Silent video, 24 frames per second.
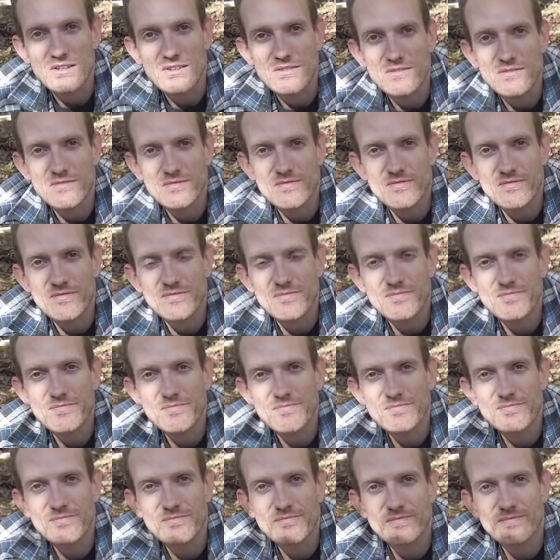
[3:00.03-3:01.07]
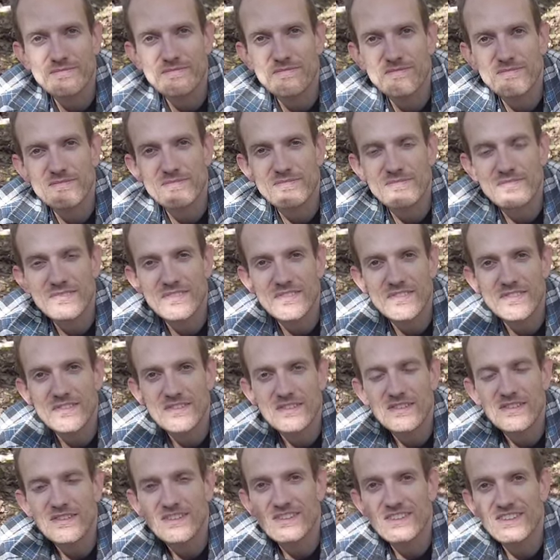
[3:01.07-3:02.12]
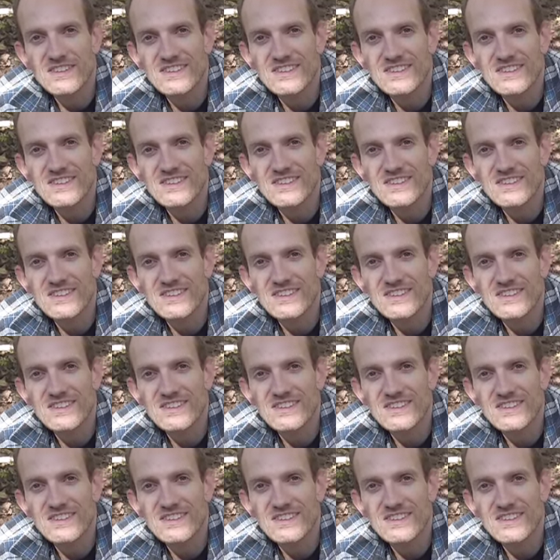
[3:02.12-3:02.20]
Yeah, it's wild here.